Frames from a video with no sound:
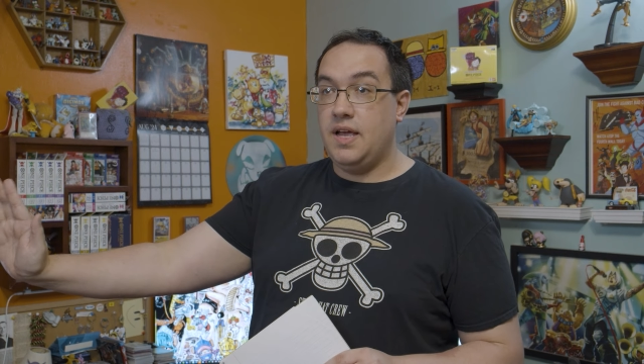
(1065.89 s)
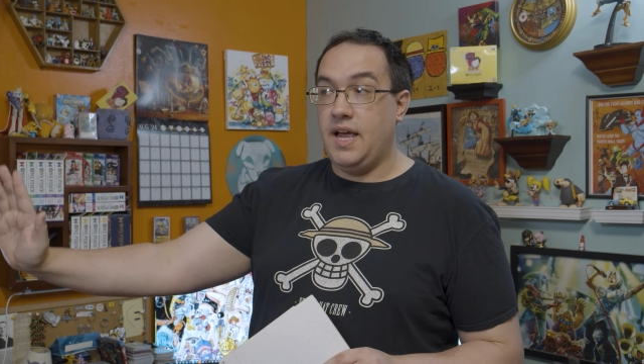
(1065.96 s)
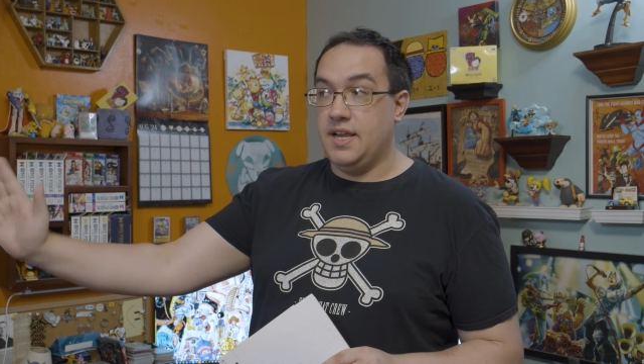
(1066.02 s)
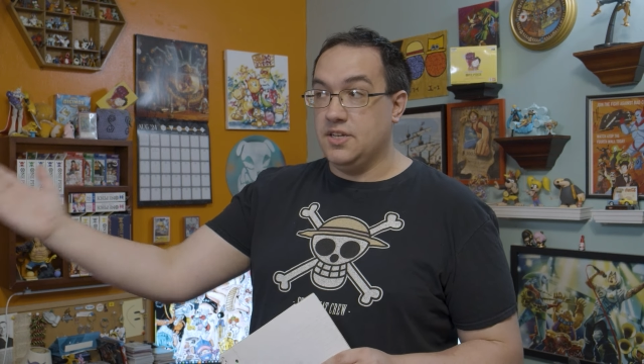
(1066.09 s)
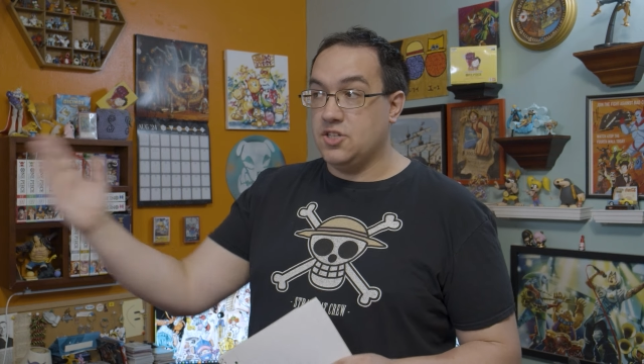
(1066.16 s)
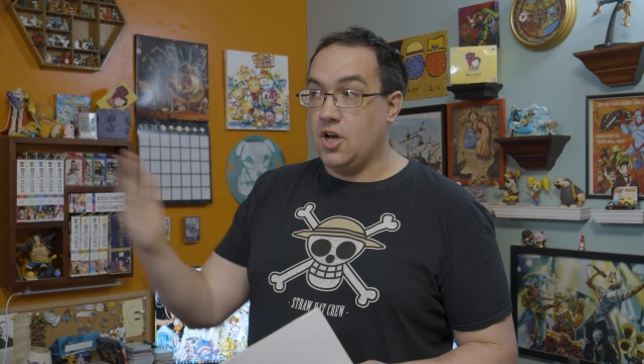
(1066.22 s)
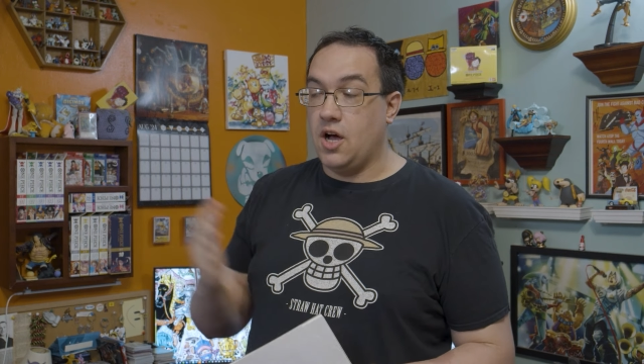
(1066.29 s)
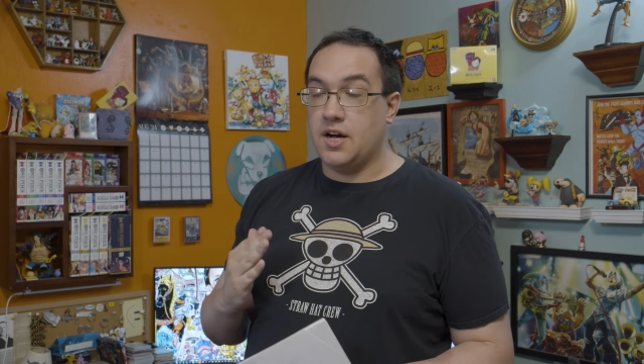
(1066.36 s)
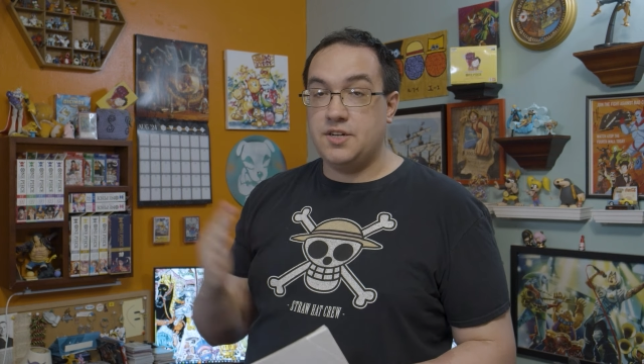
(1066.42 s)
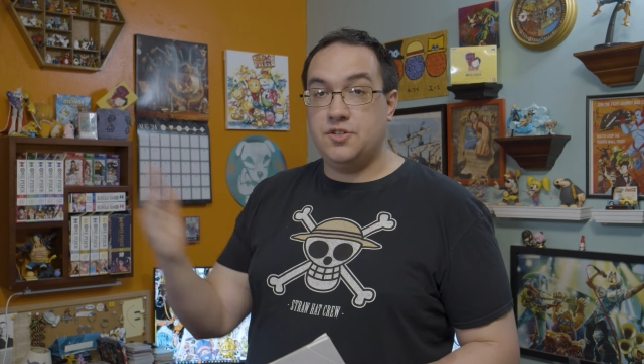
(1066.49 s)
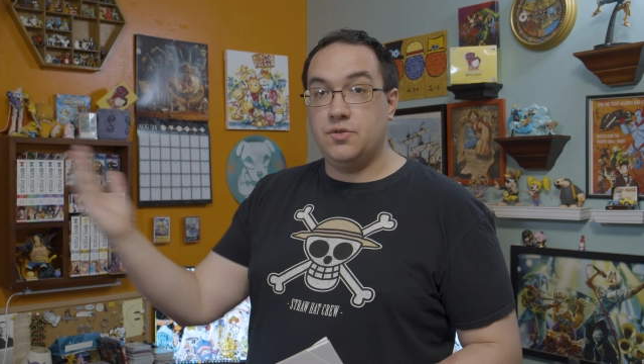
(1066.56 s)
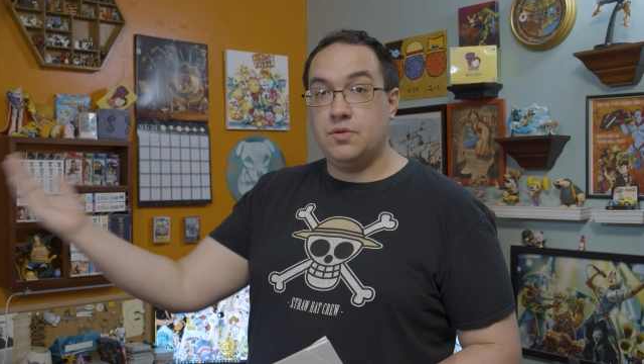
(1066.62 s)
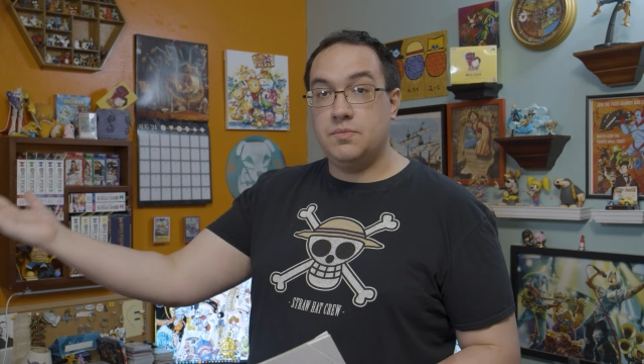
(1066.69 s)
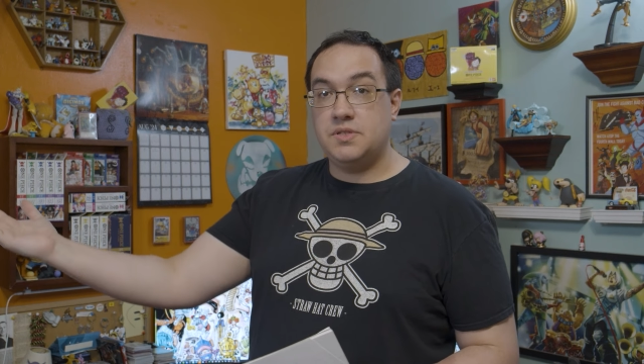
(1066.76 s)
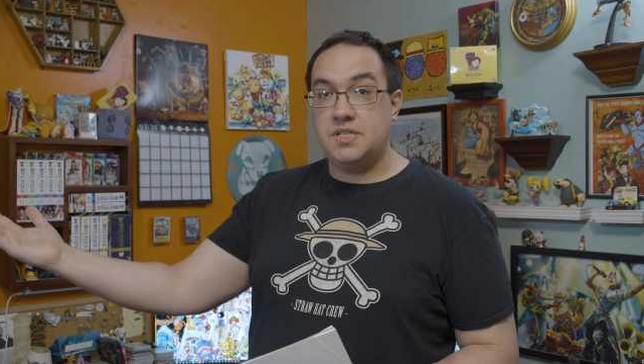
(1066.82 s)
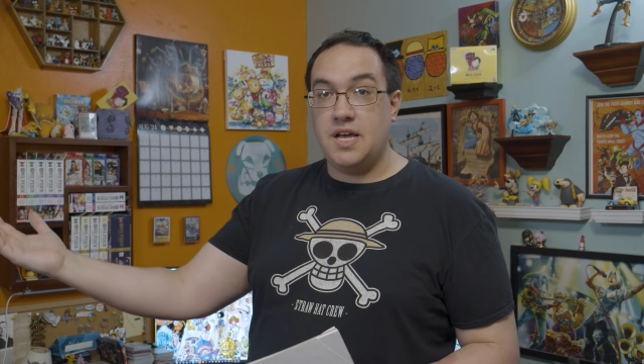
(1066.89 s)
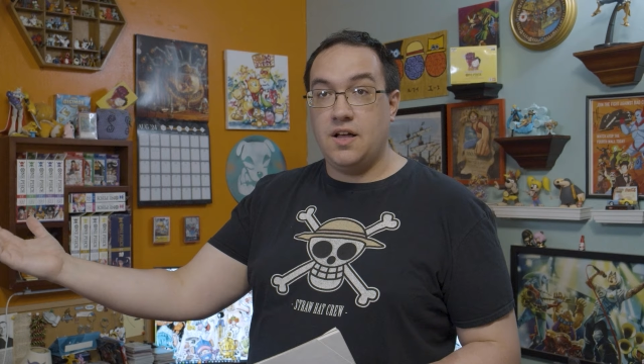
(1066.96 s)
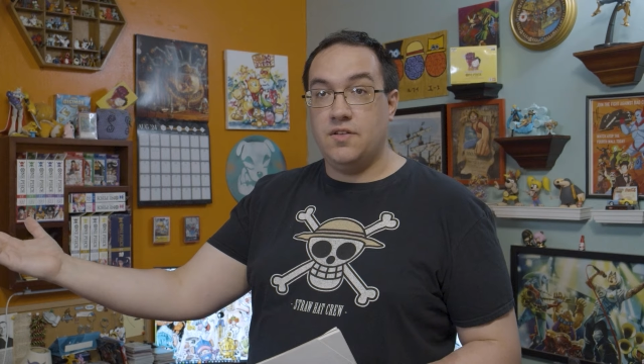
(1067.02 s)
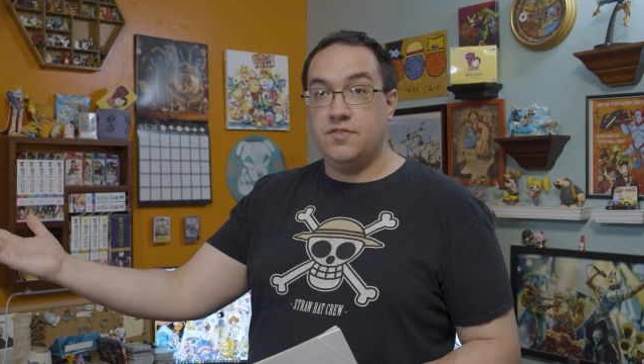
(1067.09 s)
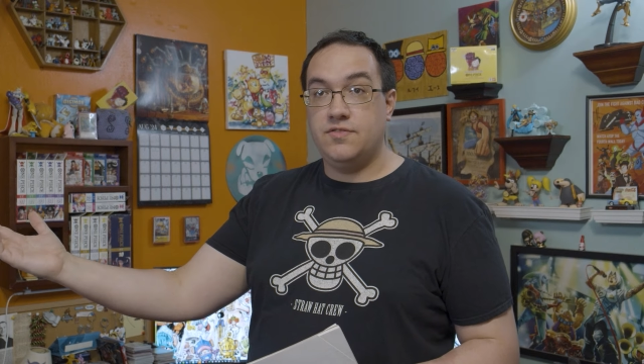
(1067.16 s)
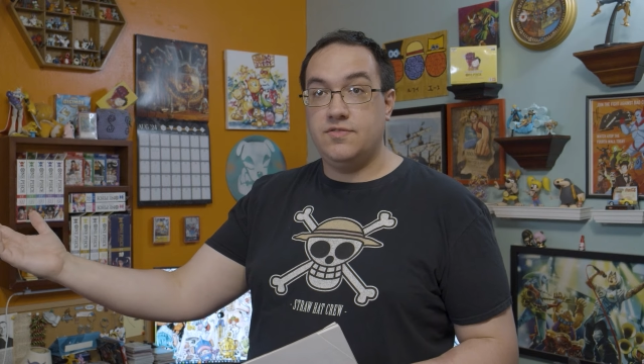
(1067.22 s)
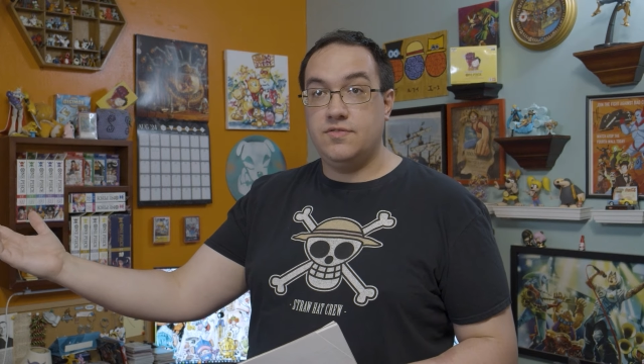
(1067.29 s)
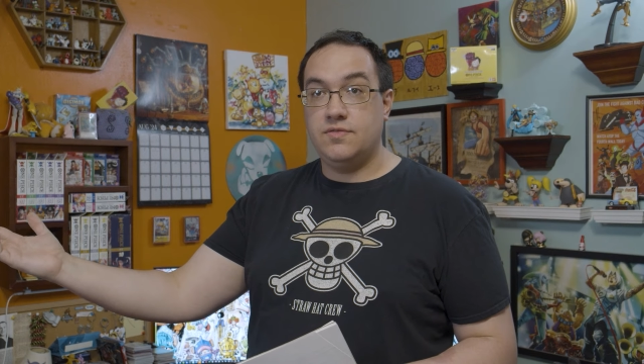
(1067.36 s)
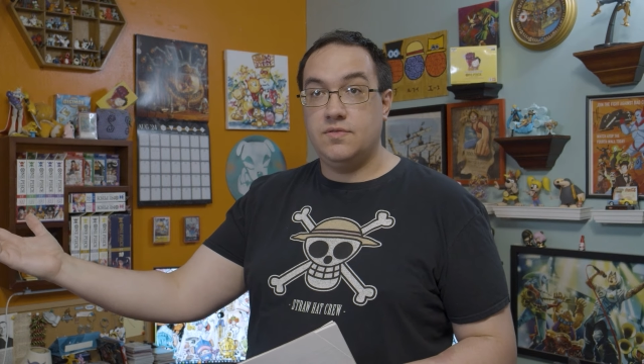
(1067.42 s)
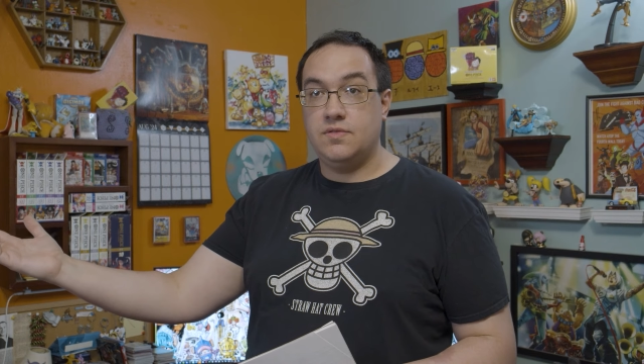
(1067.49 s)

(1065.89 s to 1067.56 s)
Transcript: and talk to himself,